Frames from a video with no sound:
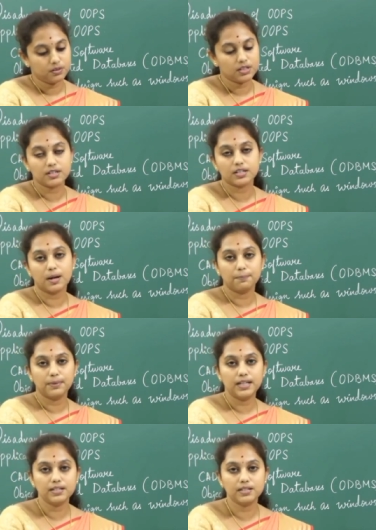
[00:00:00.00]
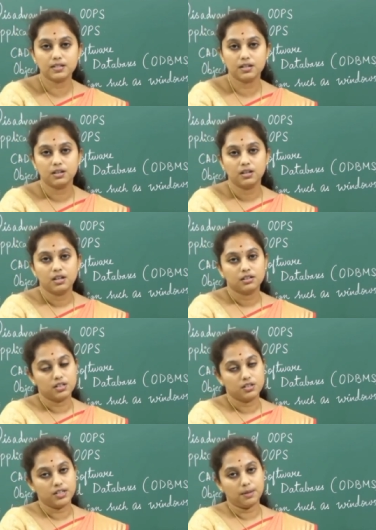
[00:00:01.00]
This completes
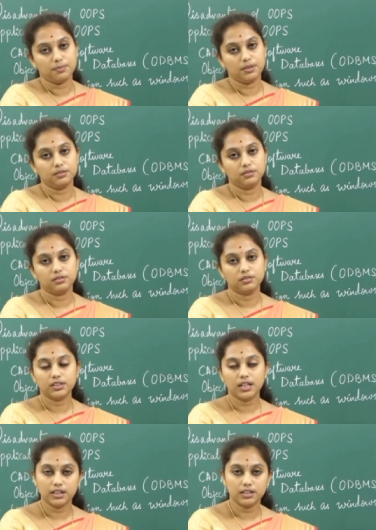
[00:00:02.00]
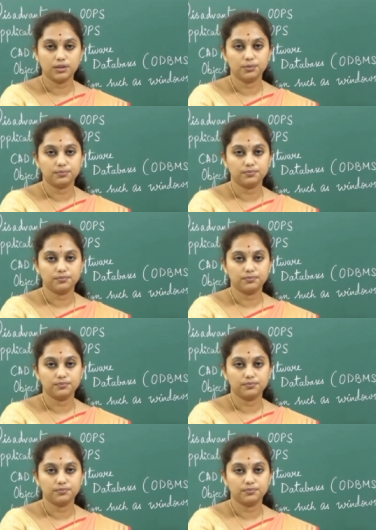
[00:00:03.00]
this chapter. Thank you.